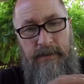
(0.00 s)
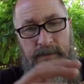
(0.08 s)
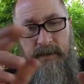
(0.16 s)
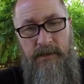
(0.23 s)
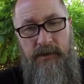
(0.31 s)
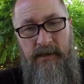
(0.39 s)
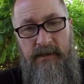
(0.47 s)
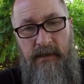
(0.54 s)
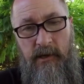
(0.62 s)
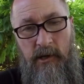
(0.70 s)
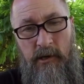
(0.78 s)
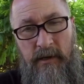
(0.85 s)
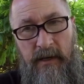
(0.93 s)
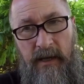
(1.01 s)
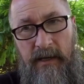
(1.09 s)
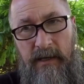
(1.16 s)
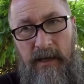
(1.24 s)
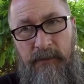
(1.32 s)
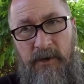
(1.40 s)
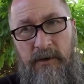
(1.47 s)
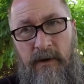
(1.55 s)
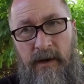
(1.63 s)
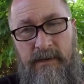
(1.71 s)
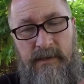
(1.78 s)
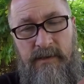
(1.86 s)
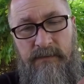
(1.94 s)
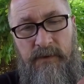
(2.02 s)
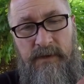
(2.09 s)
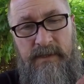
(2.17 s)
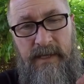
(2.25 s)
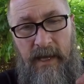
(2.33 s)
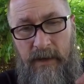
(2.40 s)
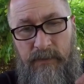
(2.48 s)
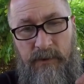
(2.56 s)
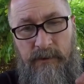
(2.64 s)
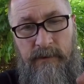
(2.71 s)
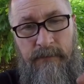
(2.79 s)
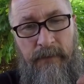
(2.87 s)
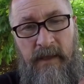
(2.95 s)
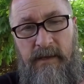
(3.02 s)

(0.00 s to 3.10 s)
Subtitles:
such as the current economic crisis, for example.